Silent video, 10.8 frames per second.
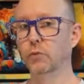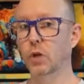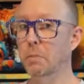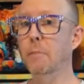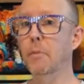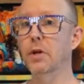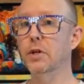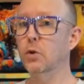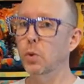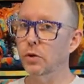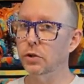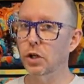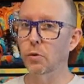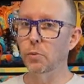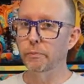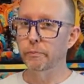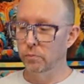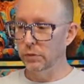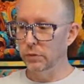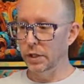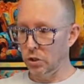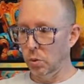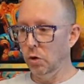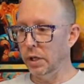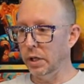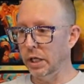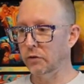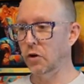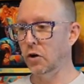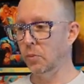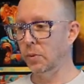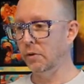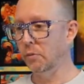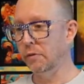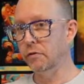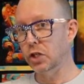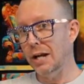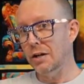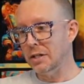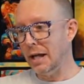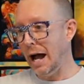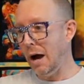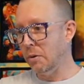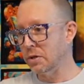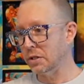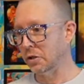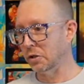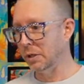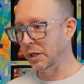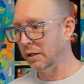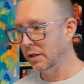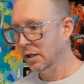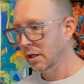Remember, it's Quilt Show. It's Quilt Week, so we've changed the hours a little bit.